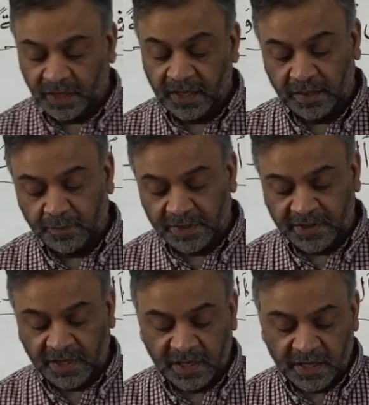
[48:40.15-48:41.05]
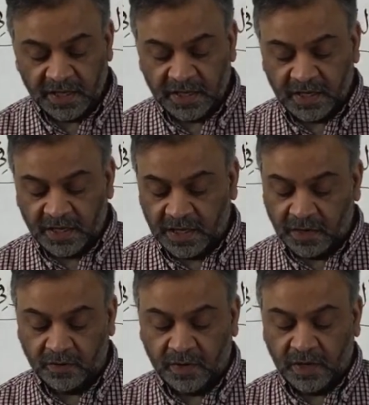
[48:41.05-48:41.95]
Number 3.
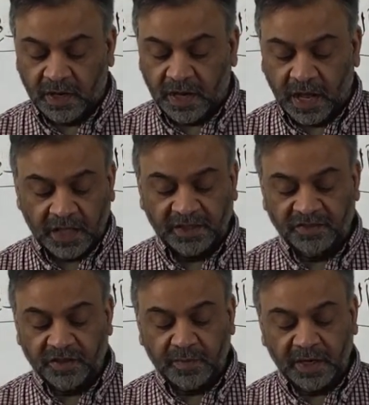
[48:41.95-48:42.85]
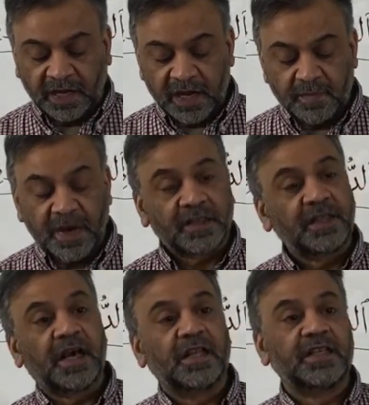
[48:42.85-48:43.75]
Now, hati jamal
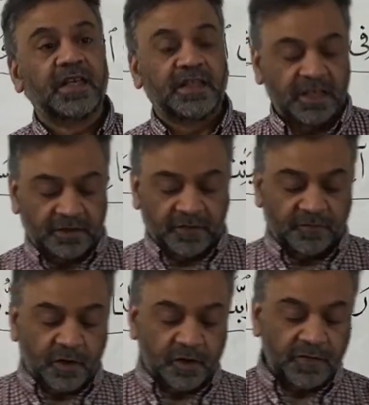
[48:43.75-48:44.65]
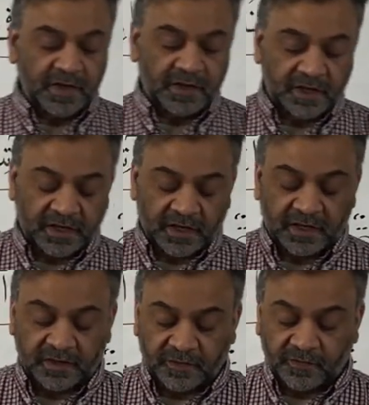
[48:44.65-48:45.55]
kalimatil atiyati, the following
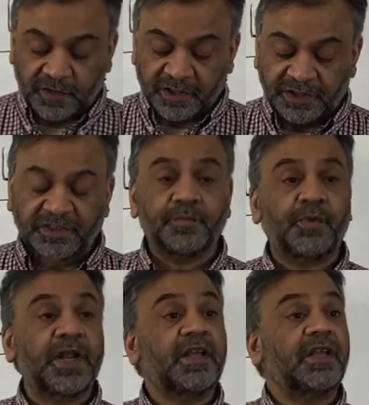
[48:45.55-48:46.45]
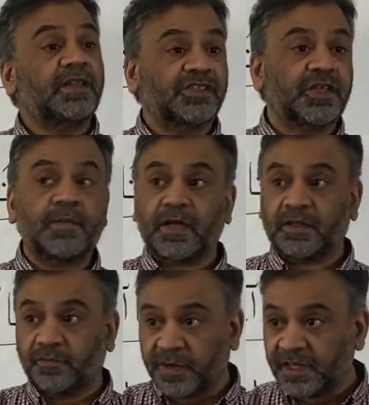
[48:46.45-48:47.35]
words bring the
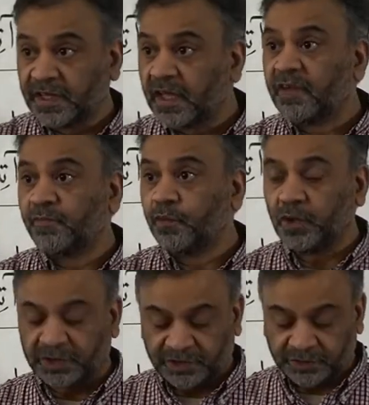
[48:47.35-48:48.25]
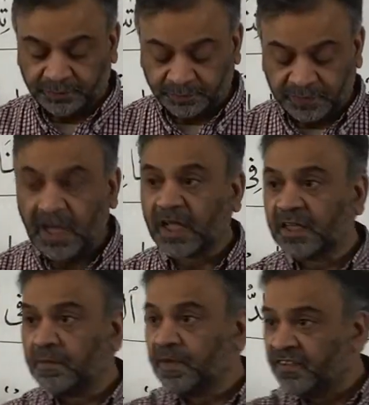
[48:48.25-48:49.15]
jamaat, bring the plurals.
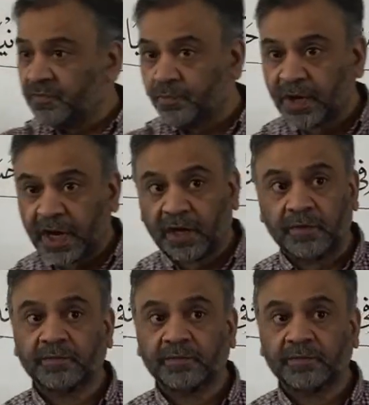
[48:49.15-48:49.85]
Hati means bring.